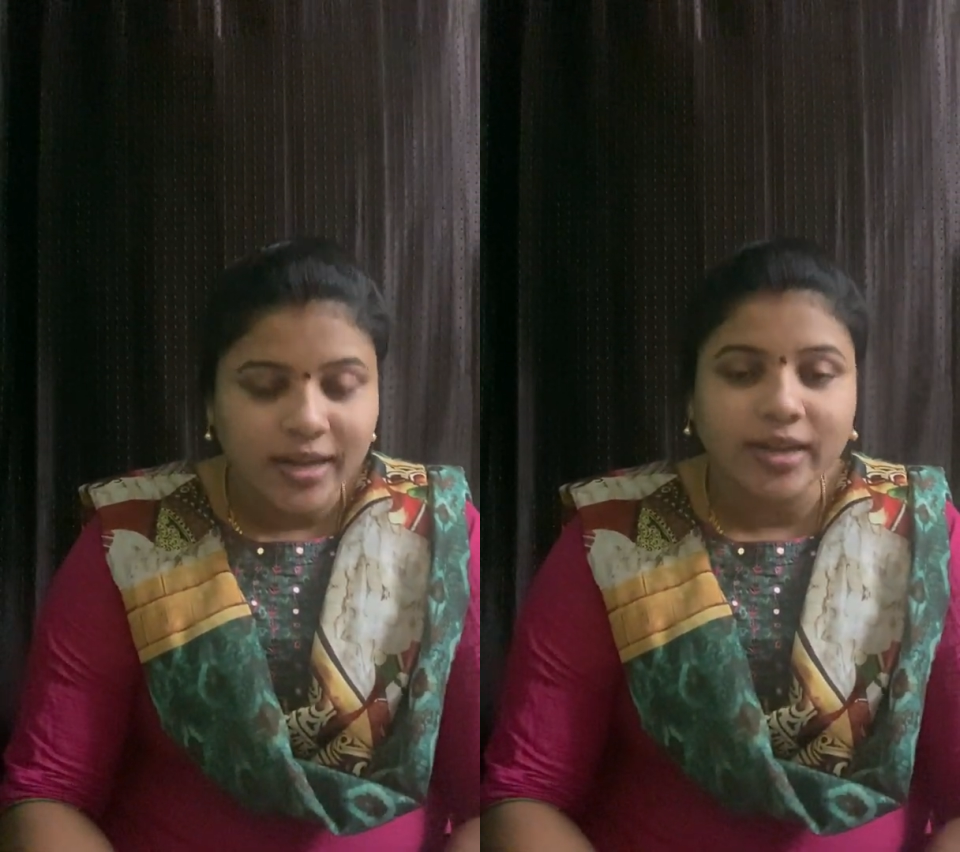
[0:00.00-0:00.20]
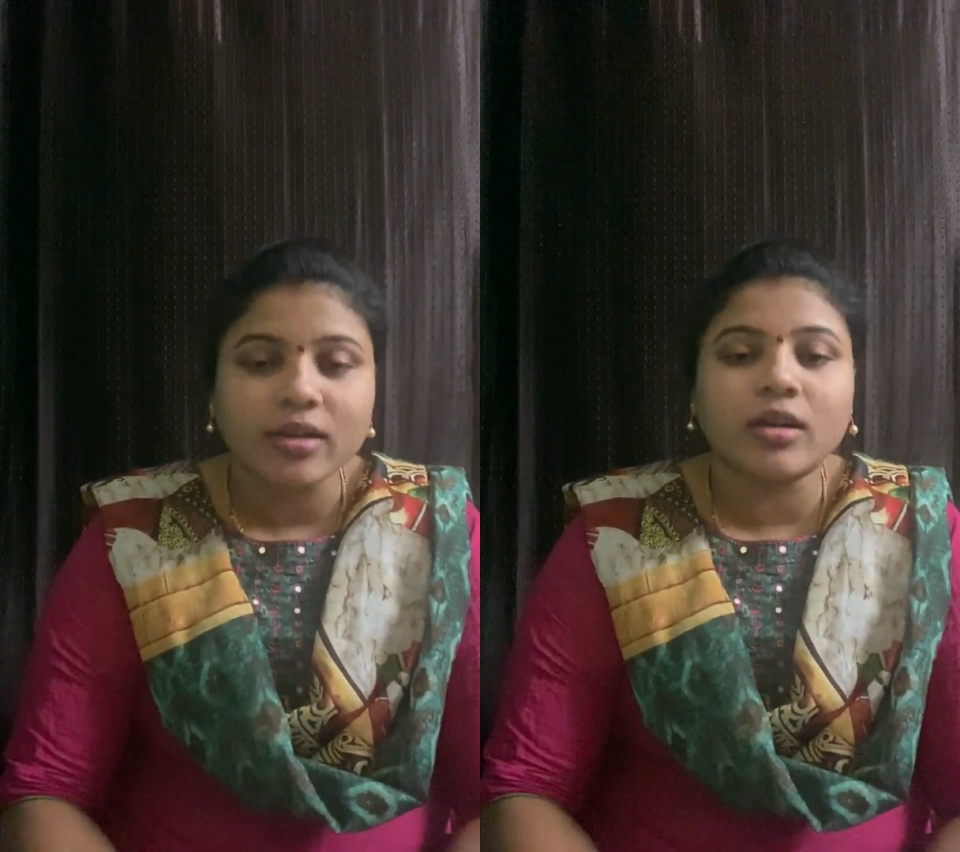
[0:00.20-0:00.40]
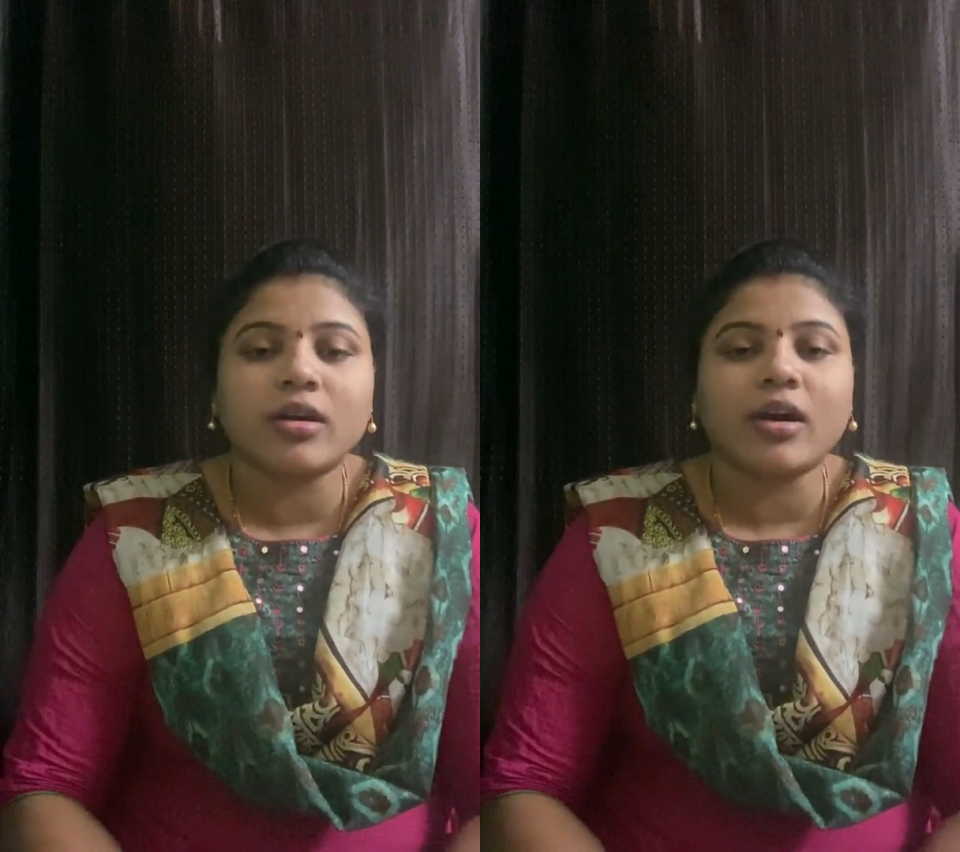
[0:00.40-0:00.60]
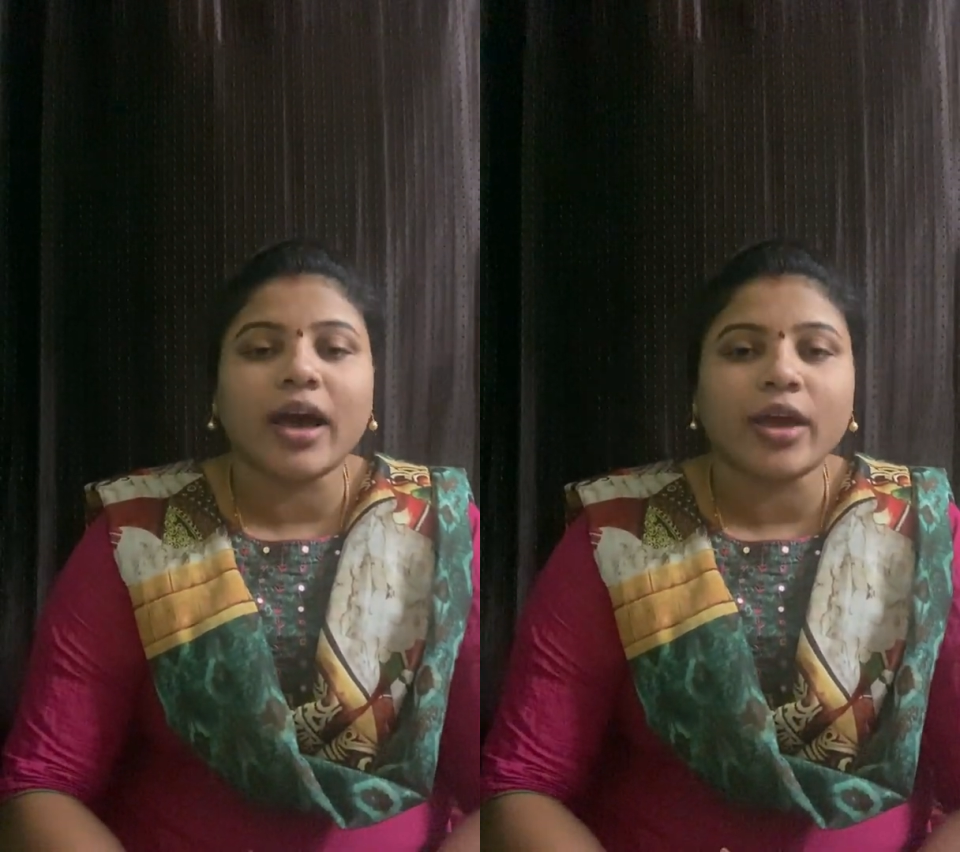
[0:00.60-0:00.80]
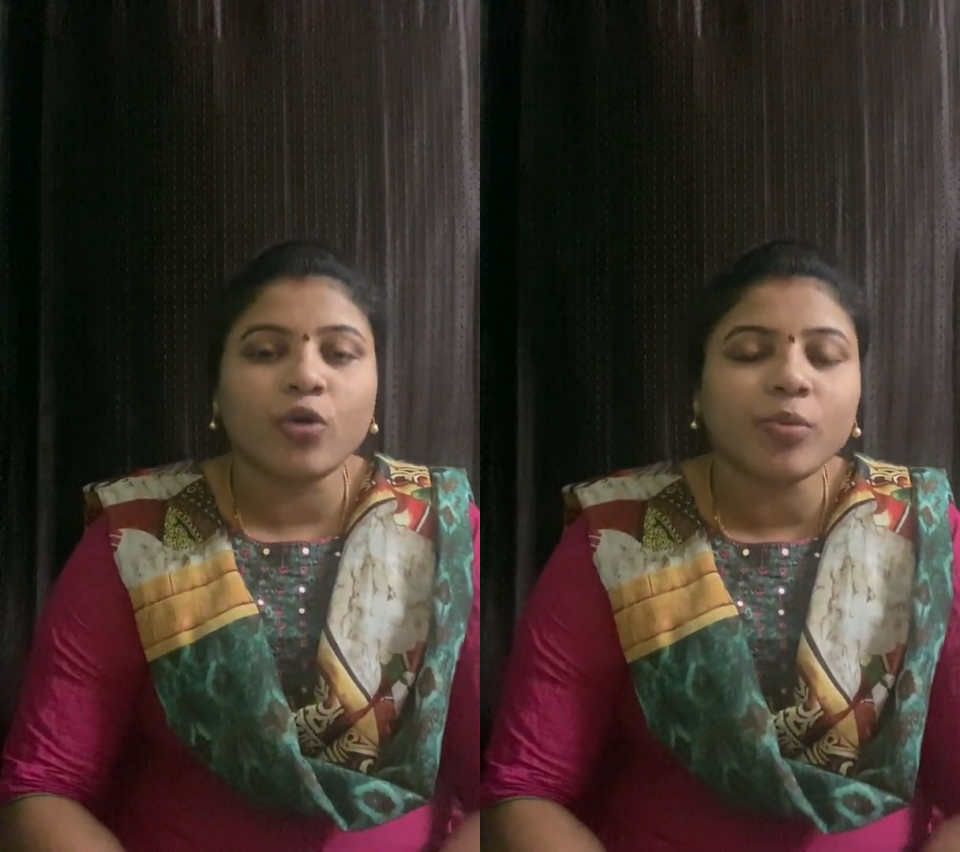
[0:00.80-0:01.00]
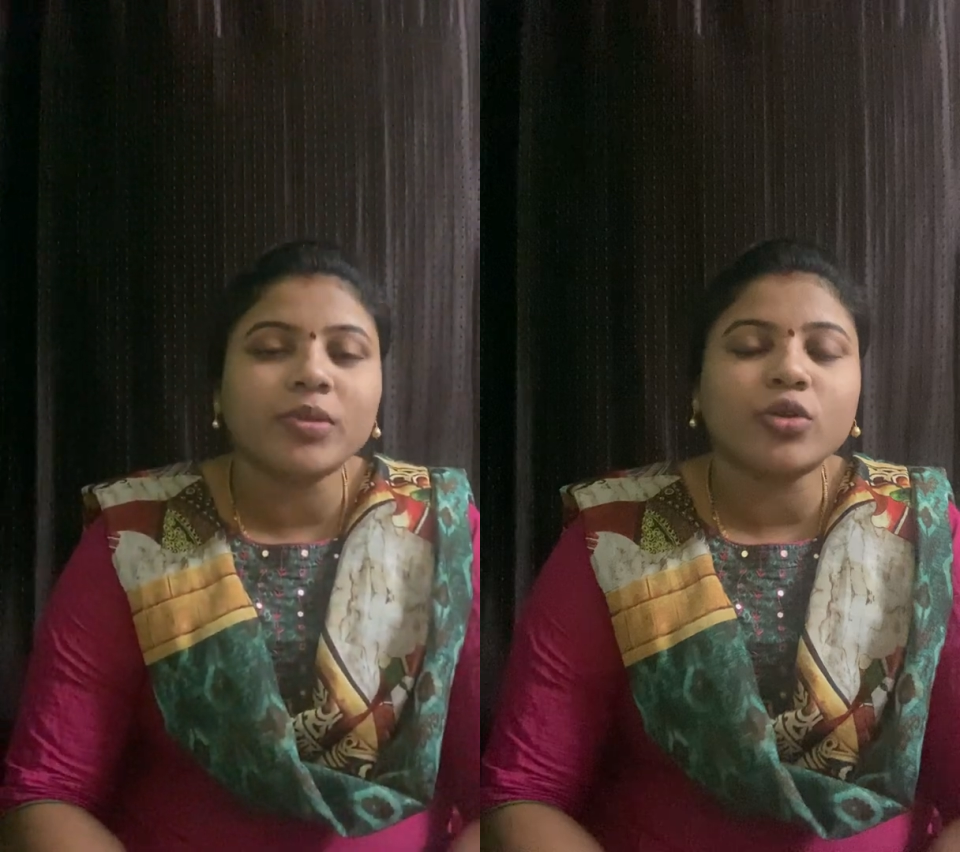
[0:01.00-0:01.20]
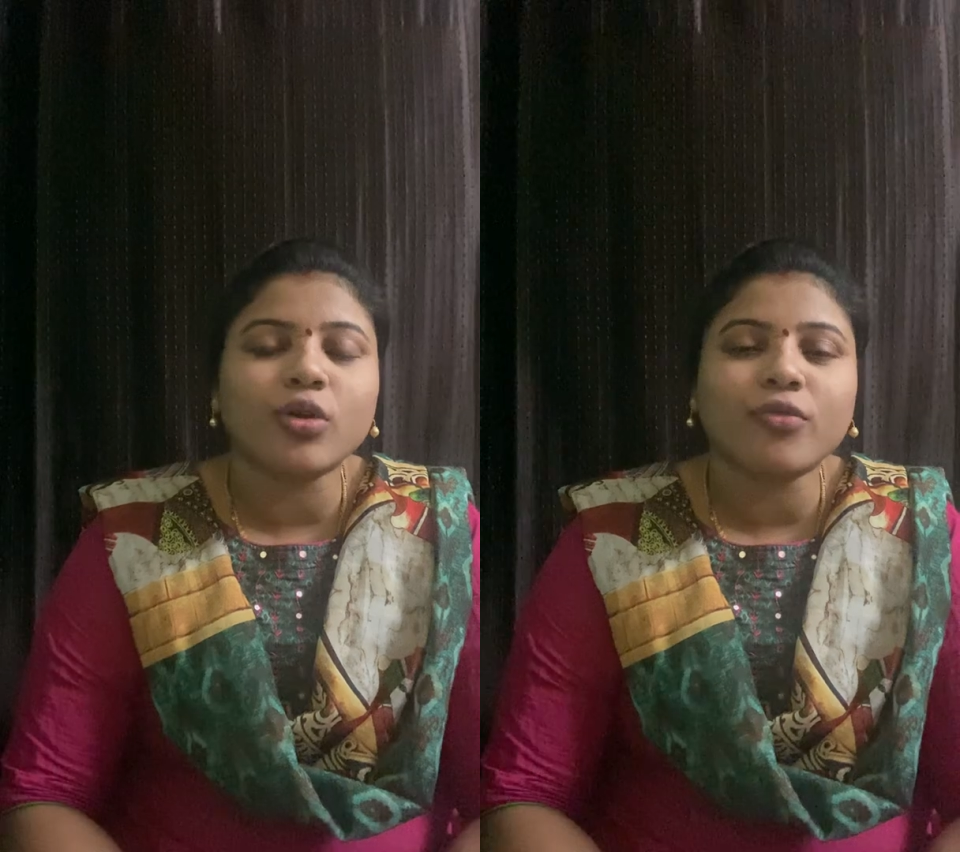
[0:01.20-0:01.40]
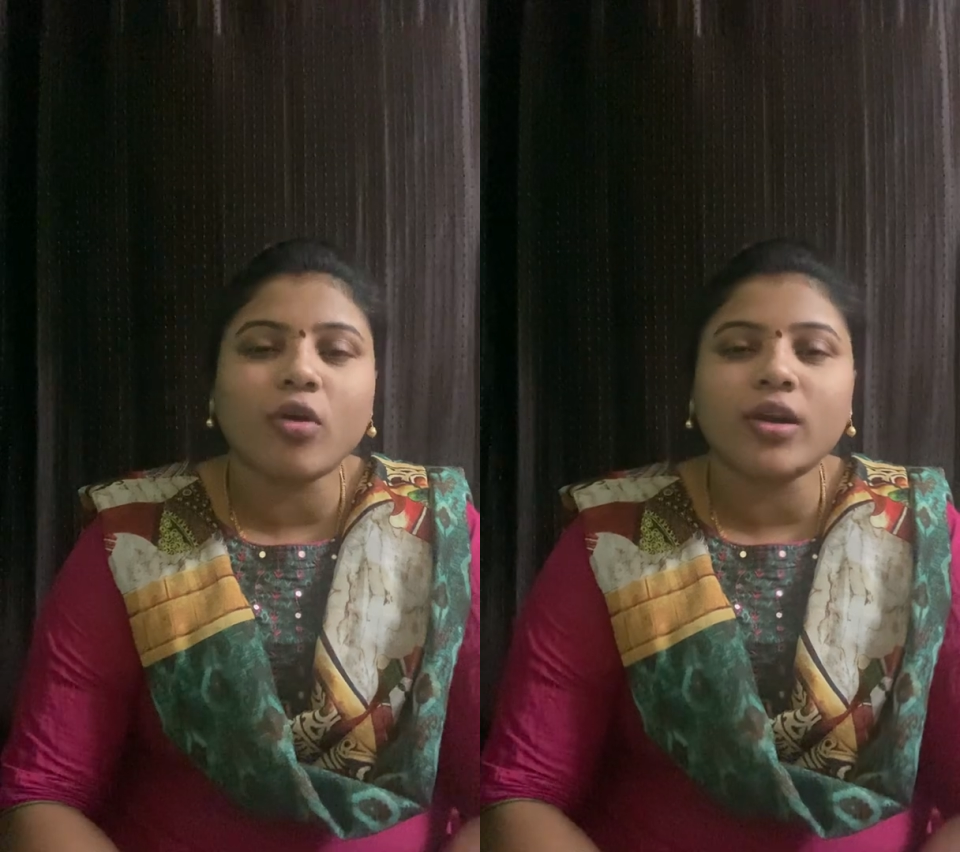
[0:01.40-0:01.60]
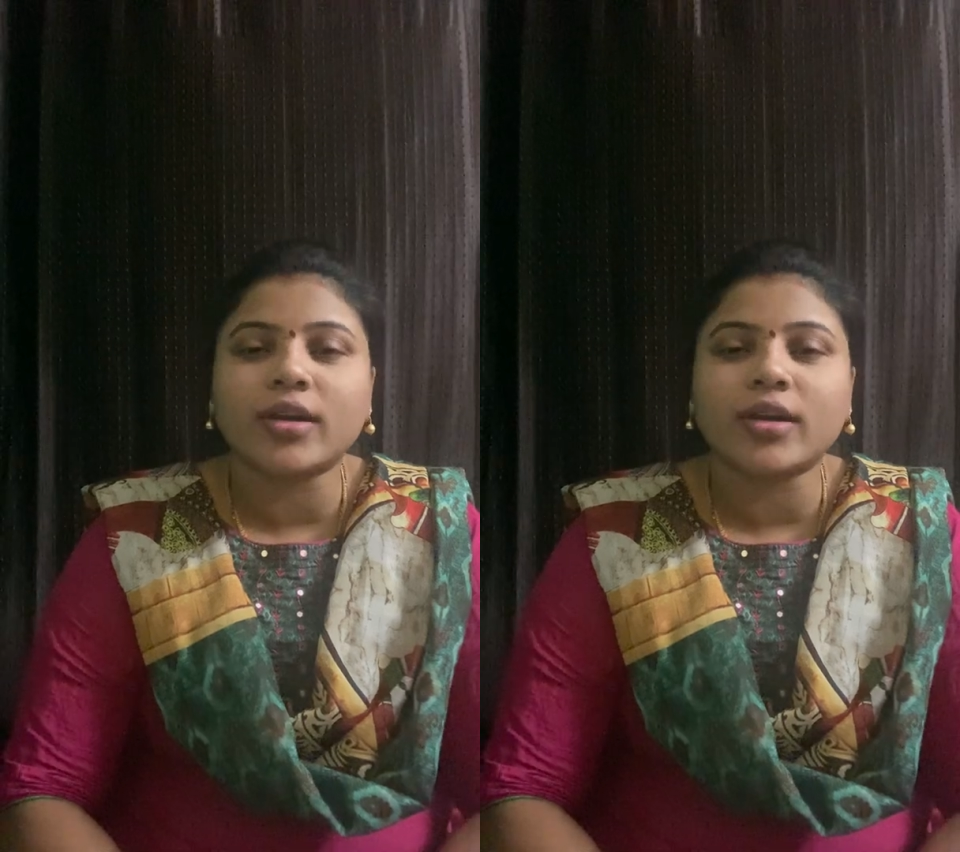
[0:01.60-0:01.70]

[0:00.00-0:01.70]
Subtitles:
I hope that you have all